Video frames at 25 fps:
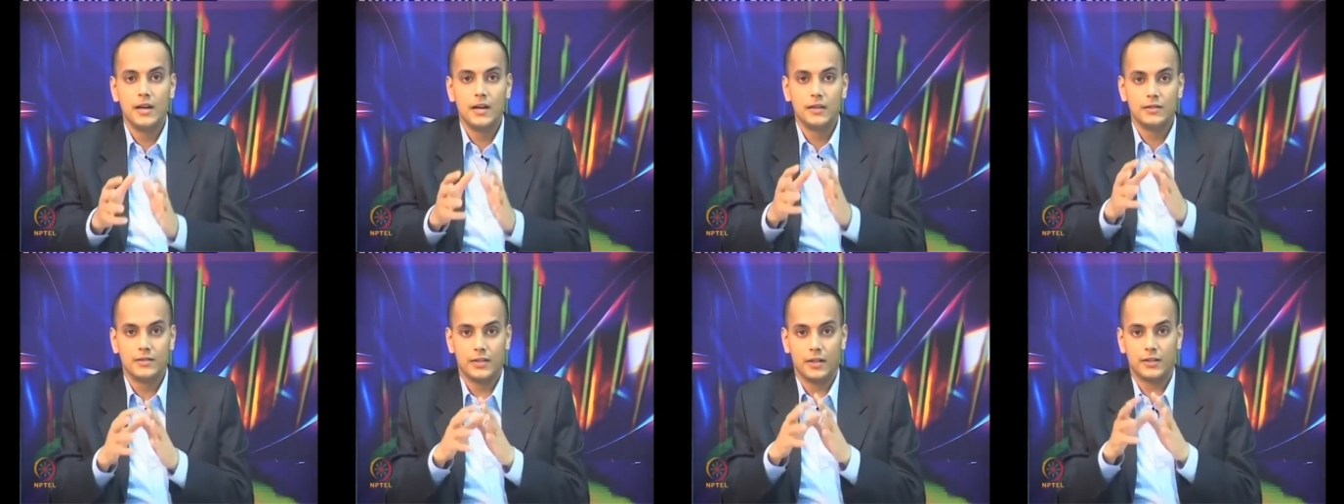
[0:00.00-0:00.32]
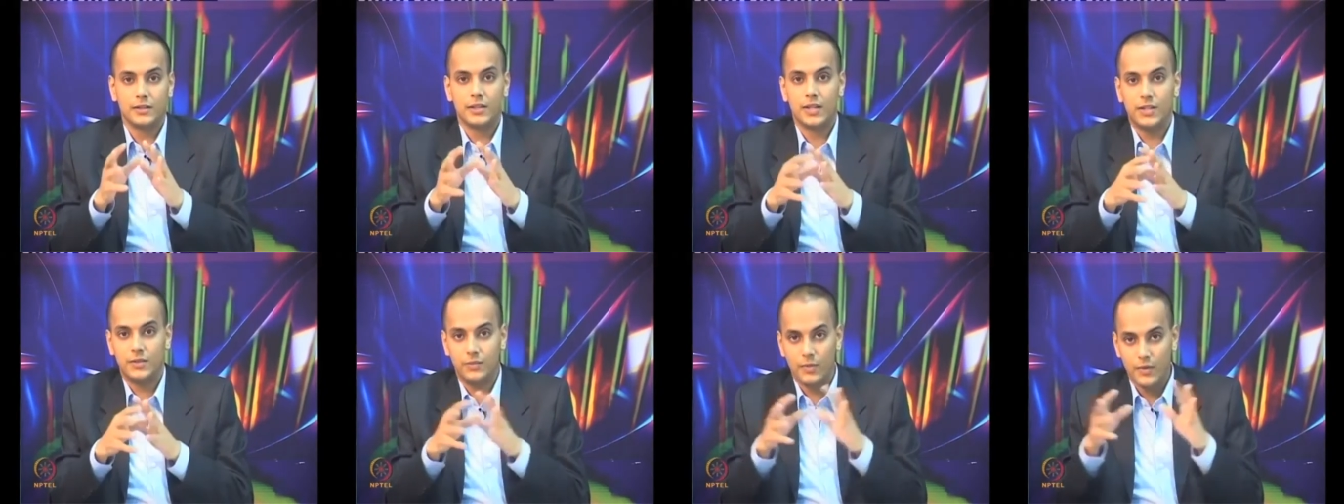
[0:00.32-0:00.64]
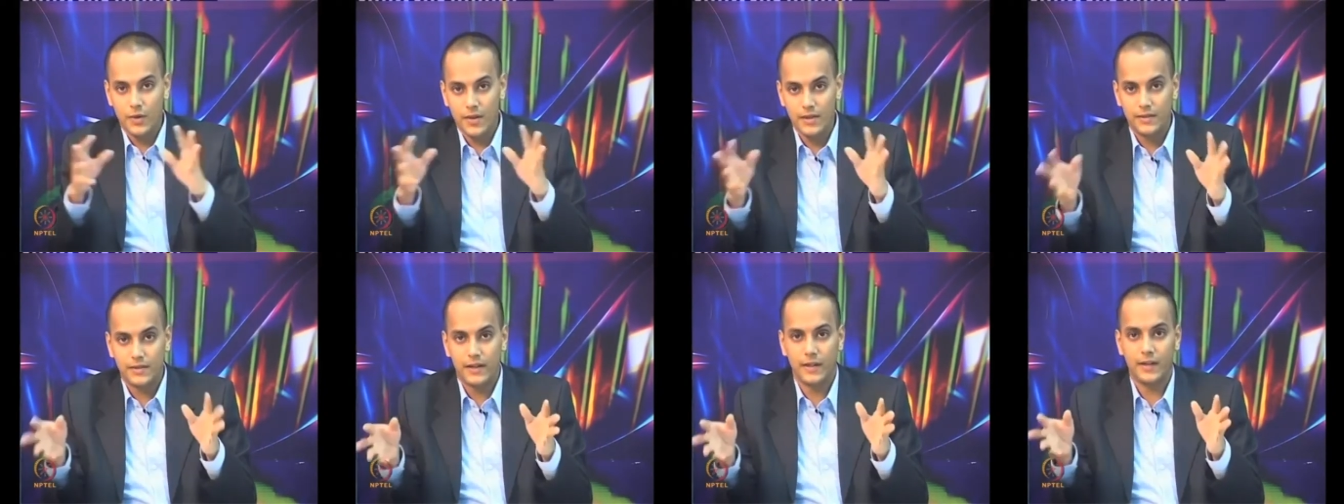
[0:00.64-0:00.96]

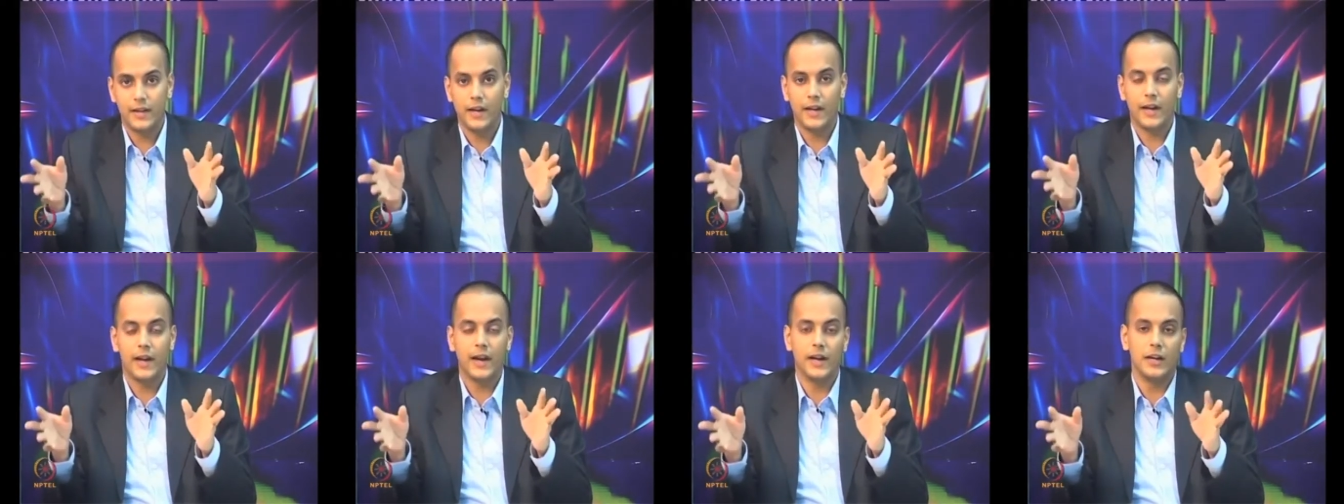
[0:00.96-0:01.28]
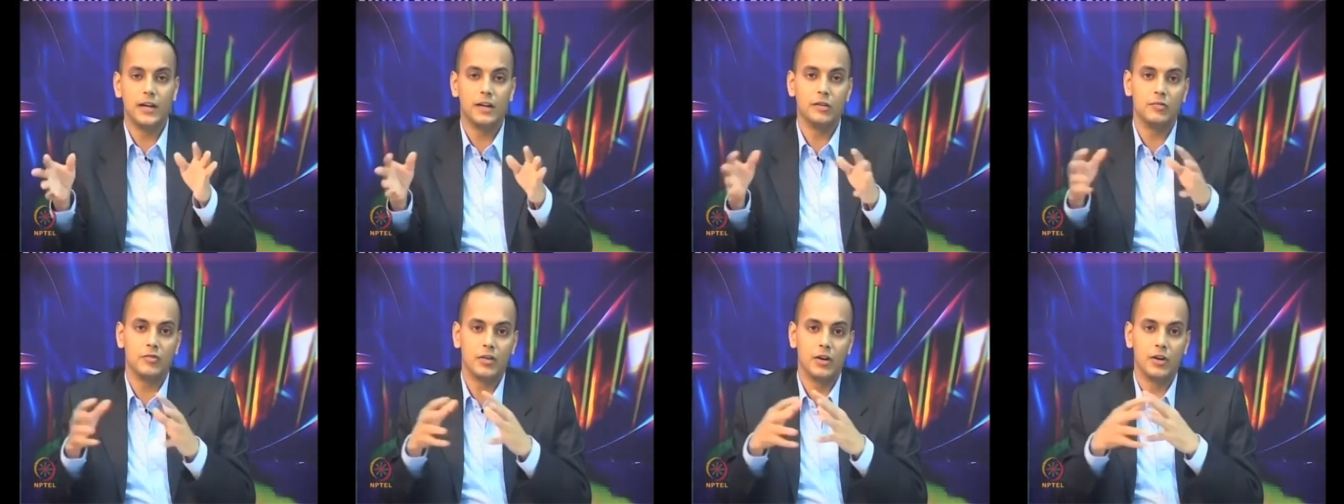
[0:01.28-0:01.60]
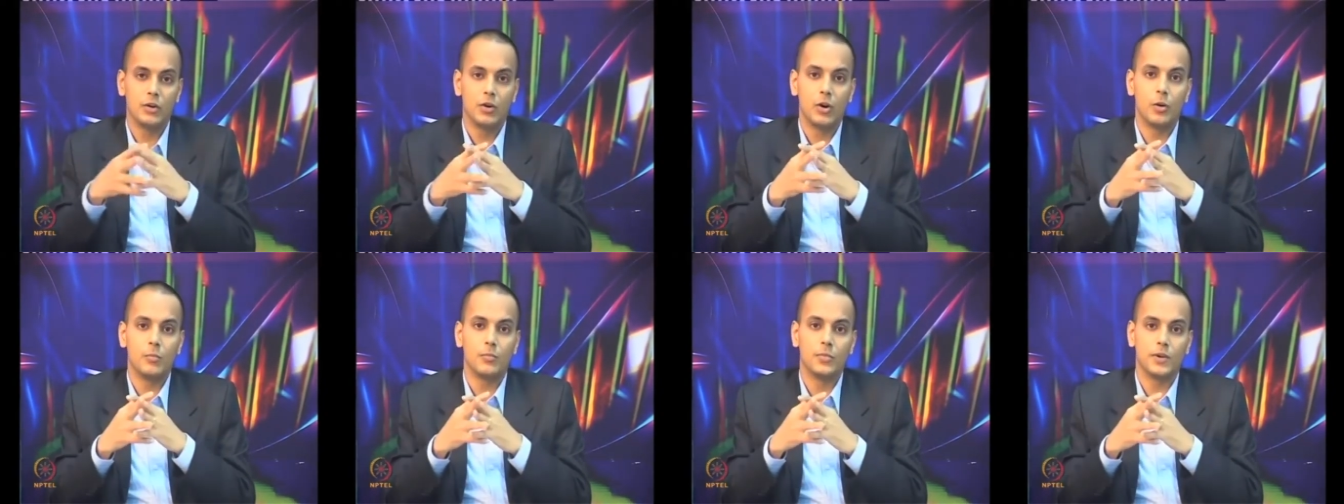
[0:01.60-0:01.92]
successfully segregate
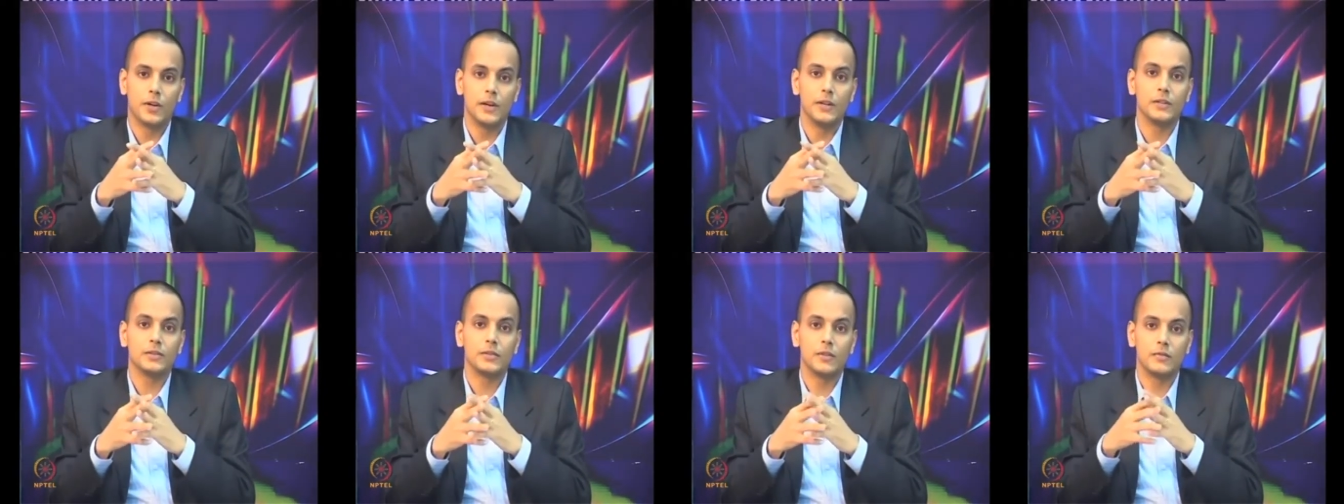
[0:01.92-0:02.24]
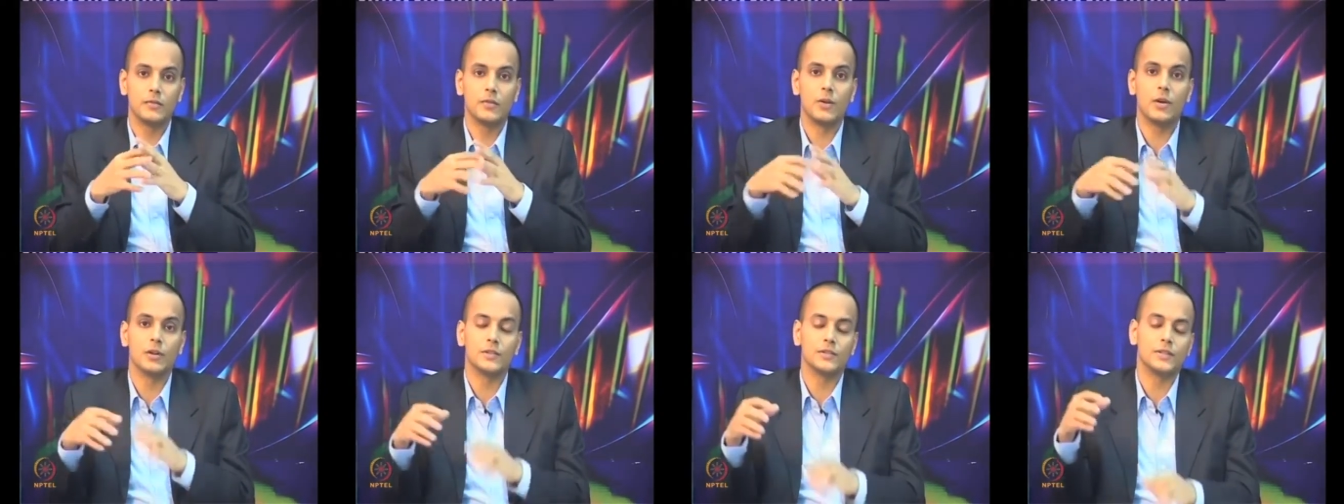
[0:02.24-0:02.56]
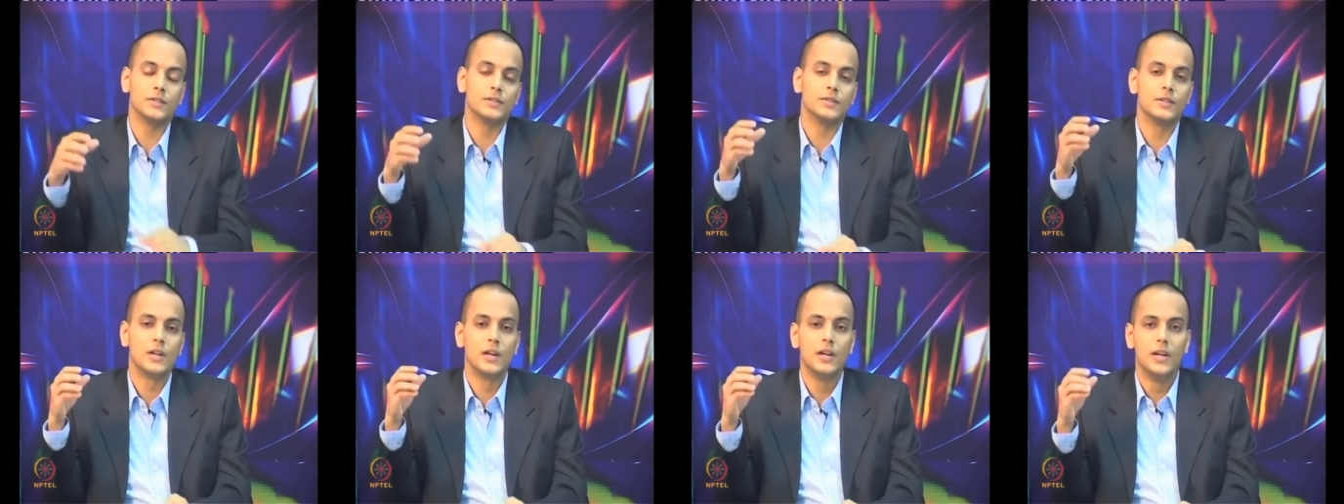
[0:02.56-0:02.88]
different components of
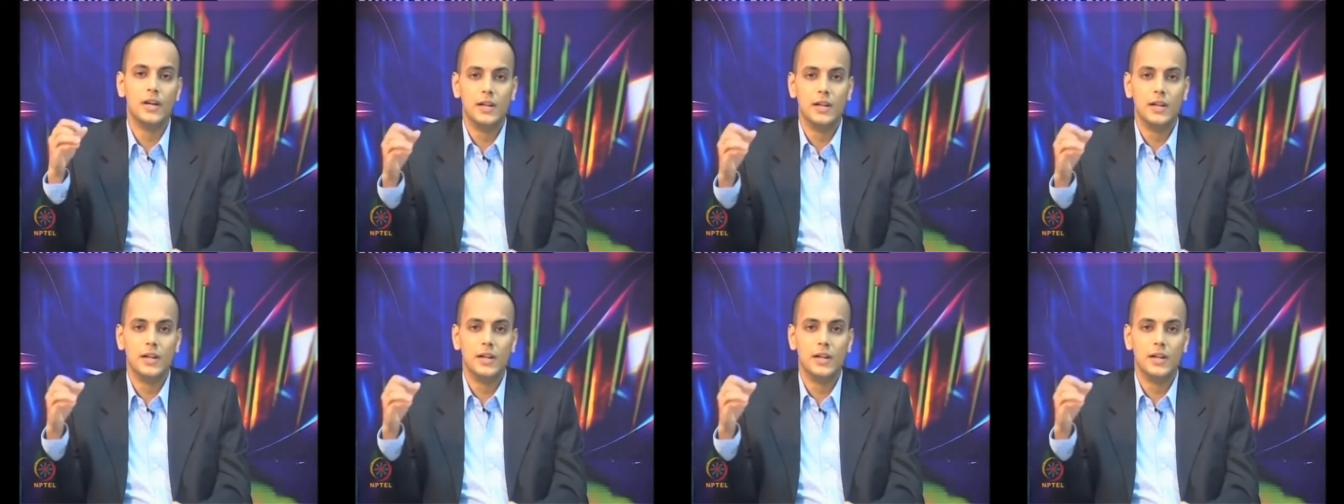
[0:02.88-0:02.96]
losses.